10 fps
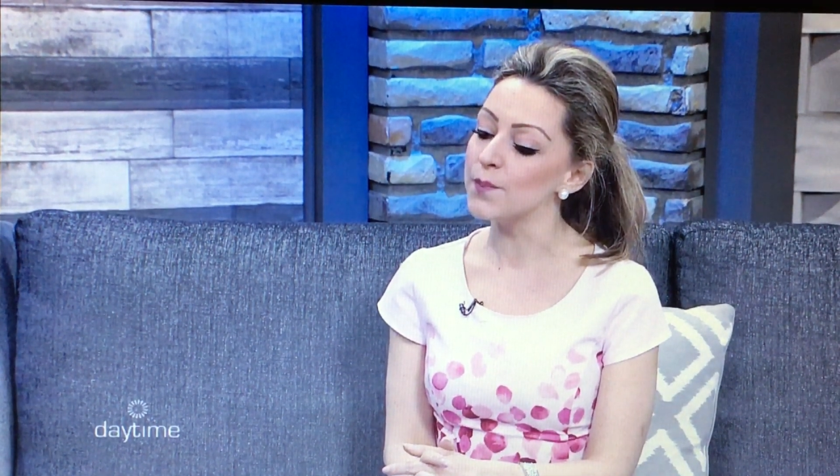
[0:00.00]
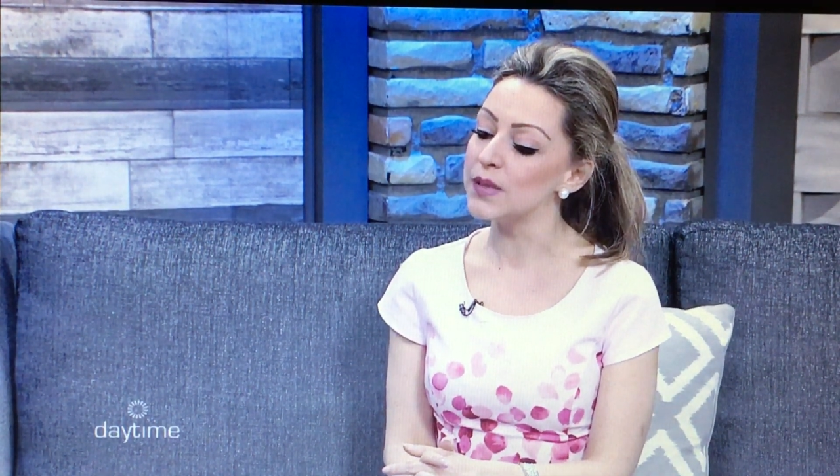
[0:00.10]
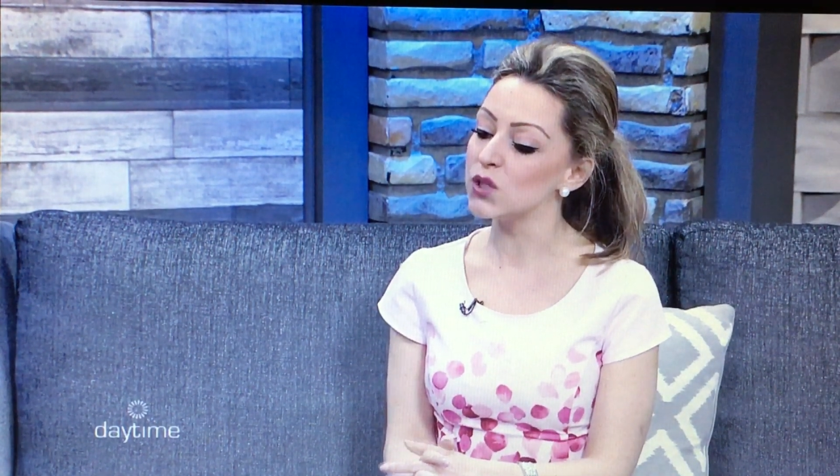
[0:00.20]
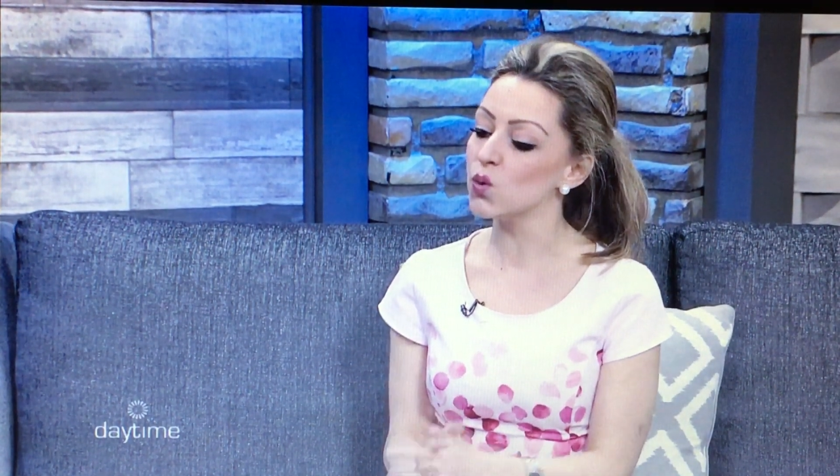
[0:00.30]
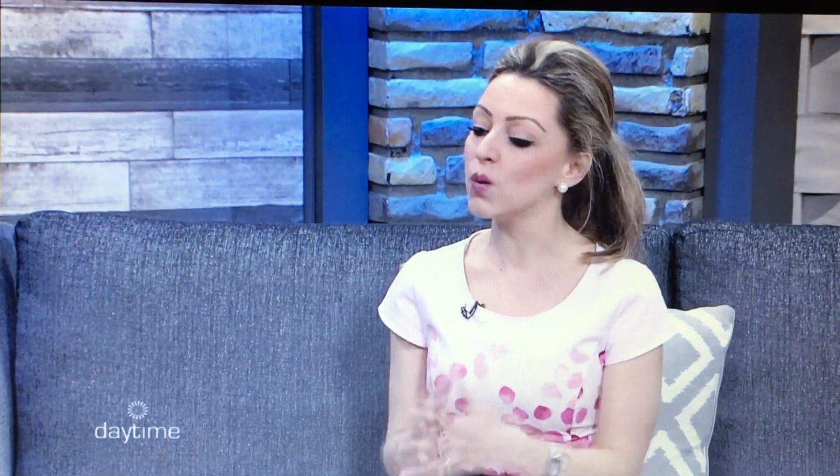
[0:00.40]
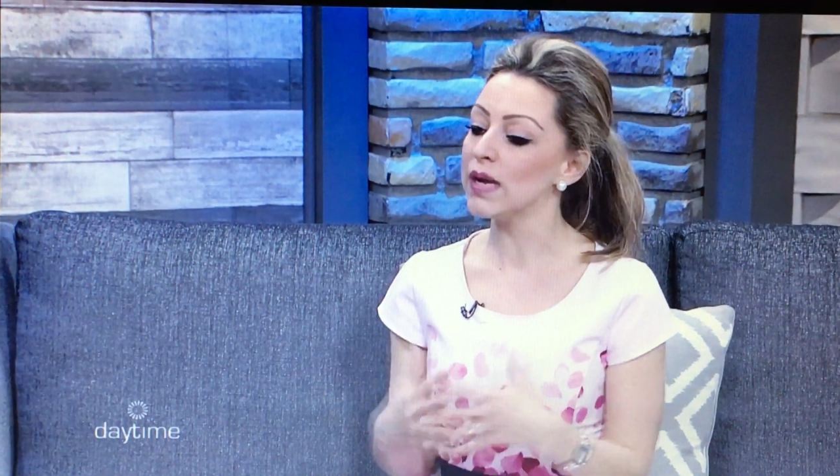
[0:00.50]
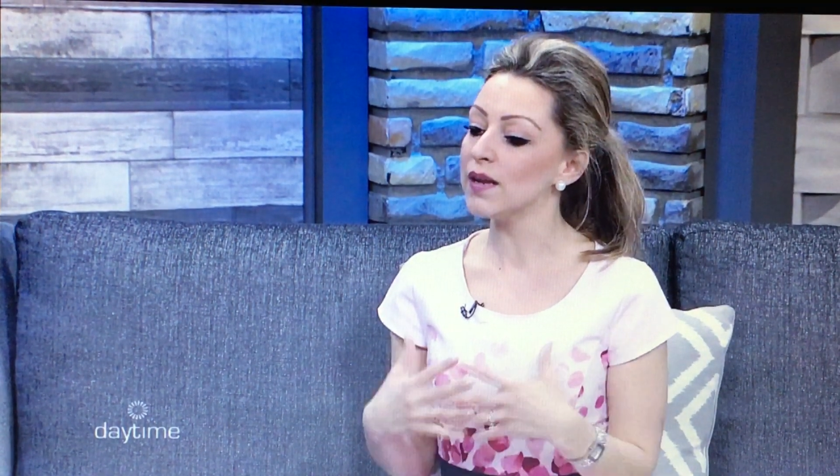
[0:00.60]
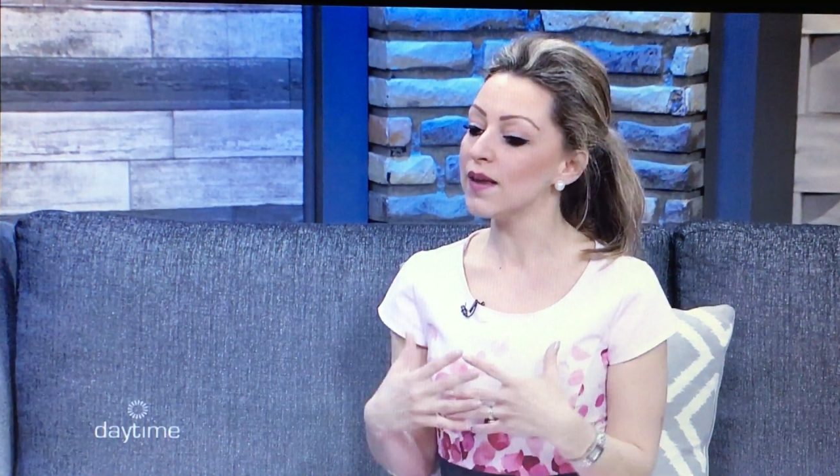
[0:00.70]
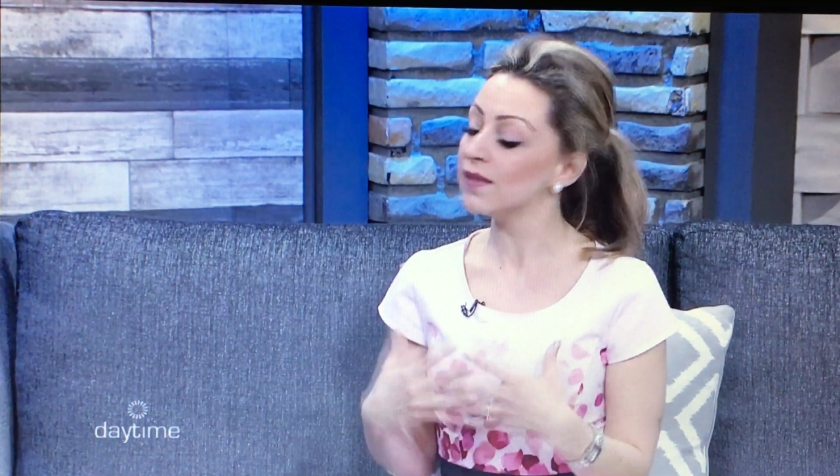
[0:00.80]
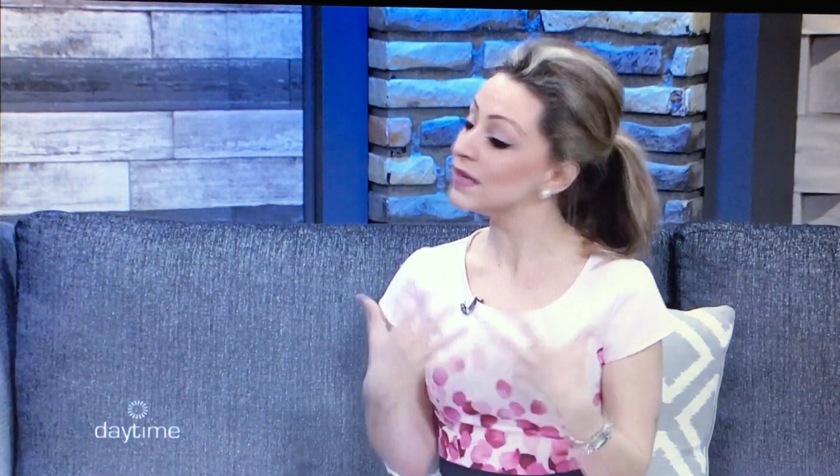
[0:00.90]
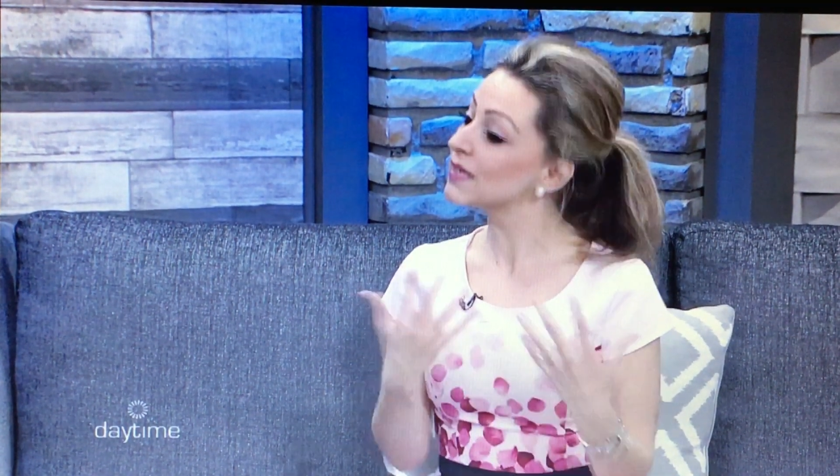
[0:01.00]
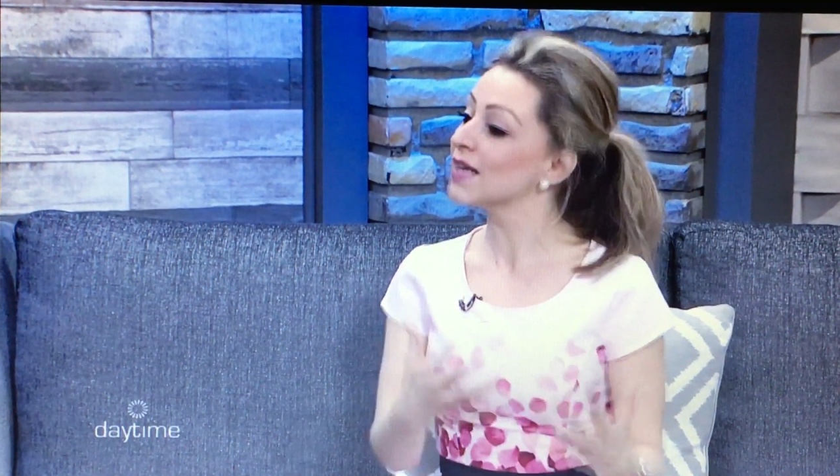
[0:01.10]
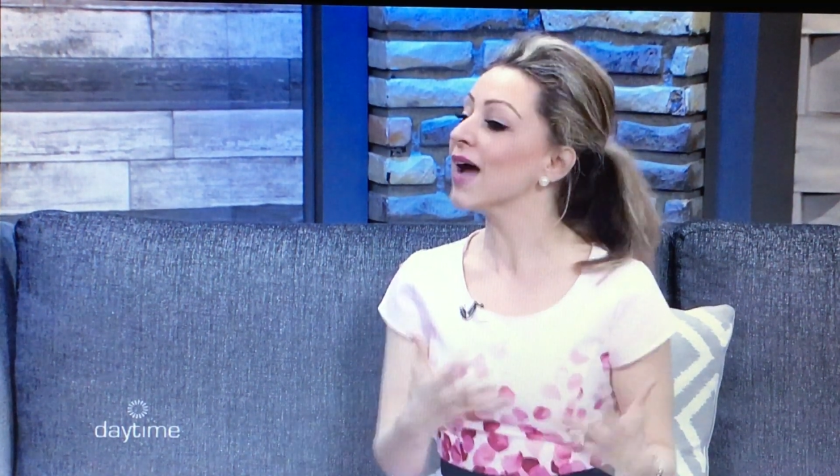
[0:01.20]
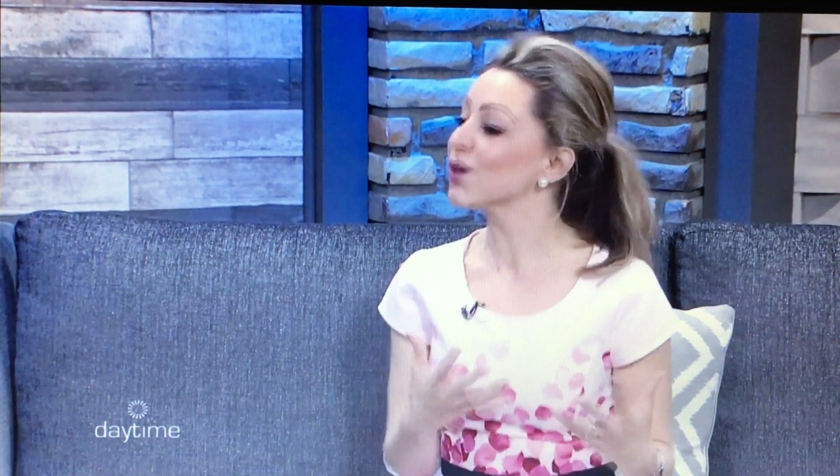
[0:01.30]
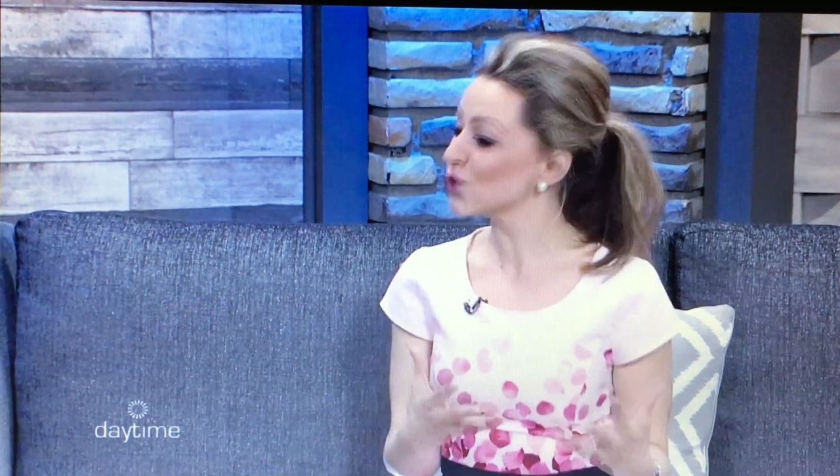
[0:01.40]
between the desire